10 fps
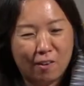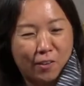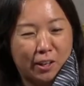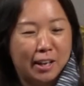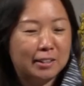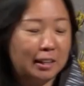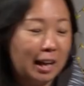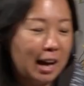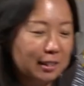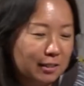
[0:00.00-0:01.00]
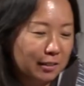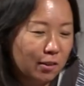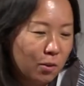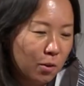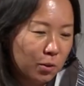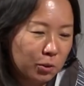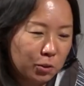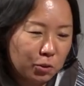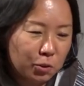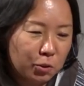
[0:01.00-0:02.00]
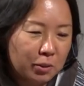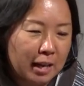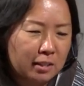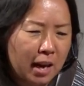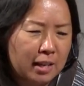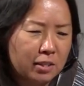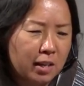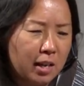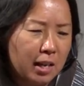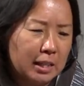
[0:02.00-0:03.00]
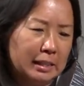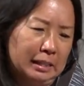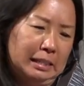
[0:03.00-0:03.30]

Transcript: Okay, the last goes to Natasha.